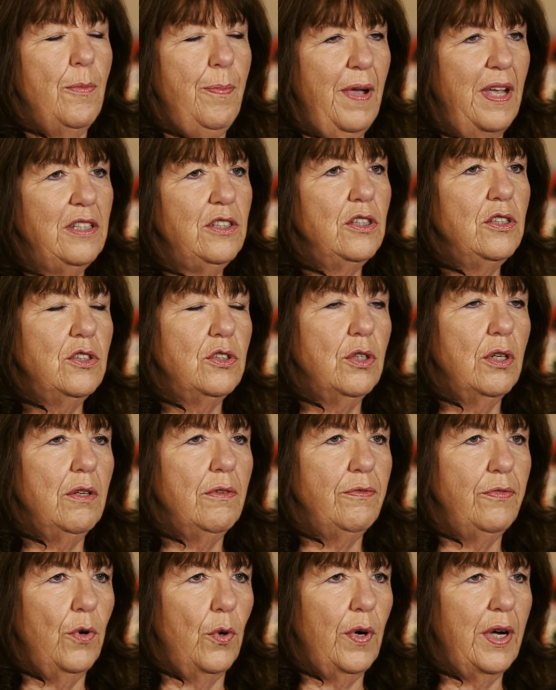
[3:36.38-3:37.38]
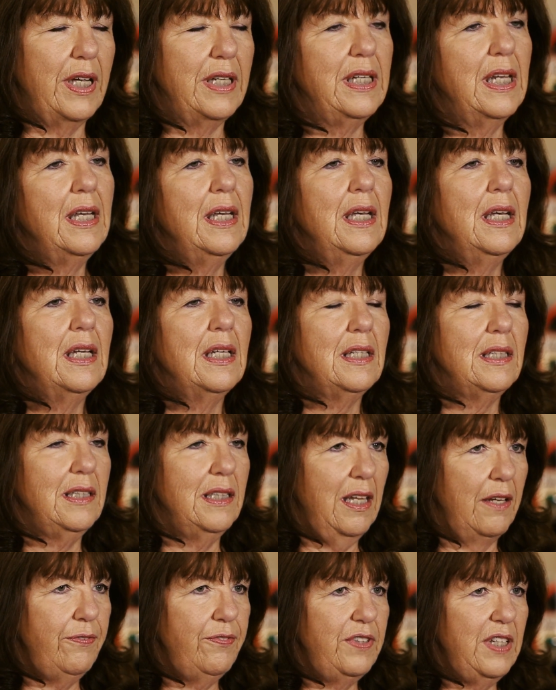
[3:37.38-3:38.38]
The patient should avoid
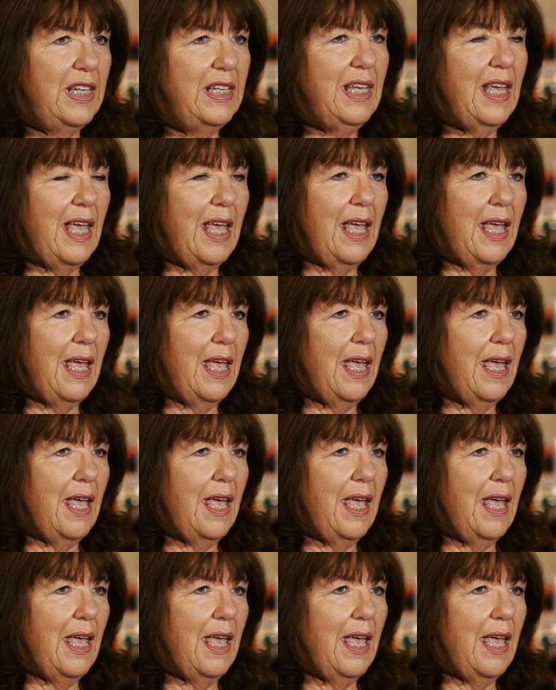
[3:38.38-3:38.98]
lifting